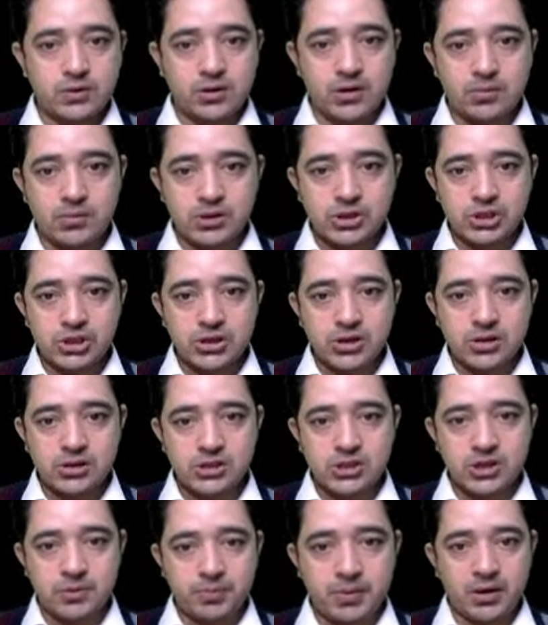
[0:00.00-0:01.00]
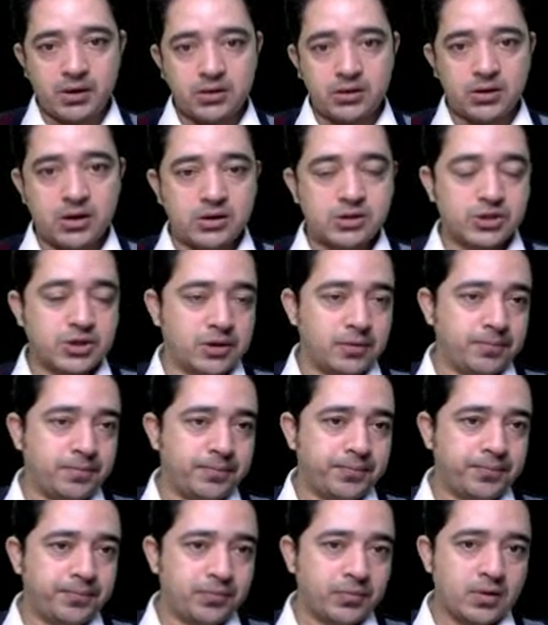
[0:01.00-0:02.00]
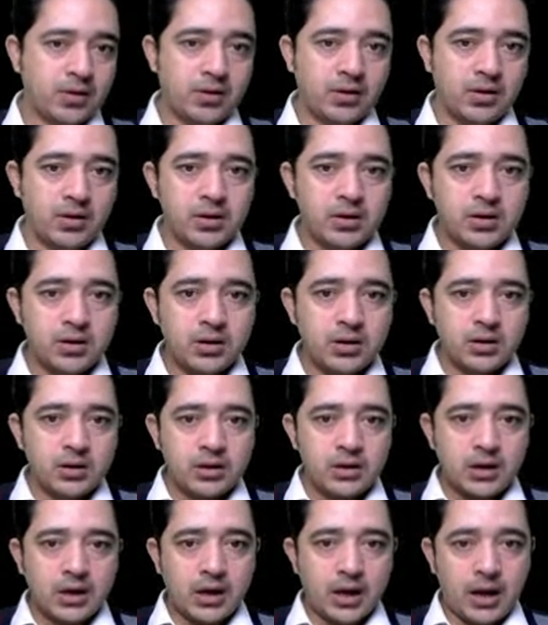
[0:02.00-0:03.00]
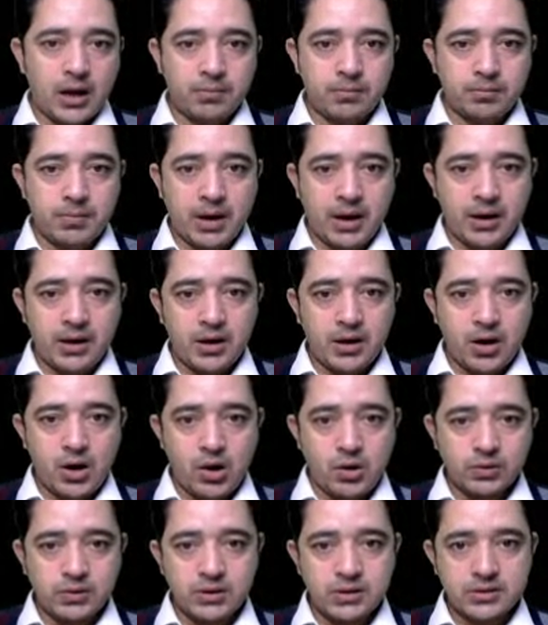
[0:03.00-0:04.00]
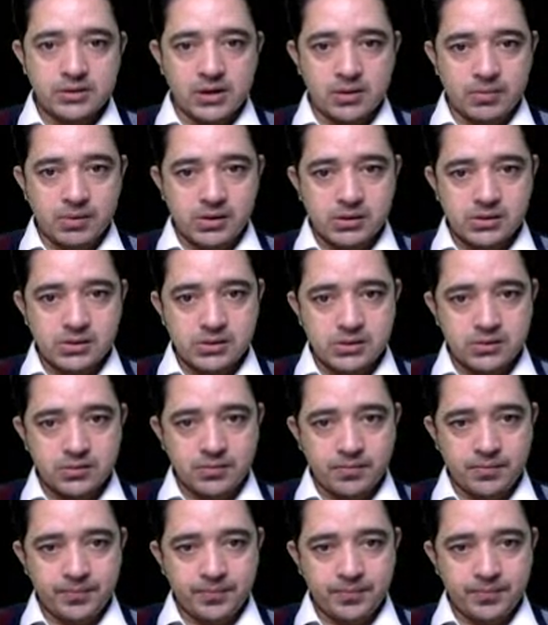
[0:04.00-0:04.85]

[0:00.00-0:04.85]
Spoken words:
commercial shipping in the Red Sea and by Houthis rebels.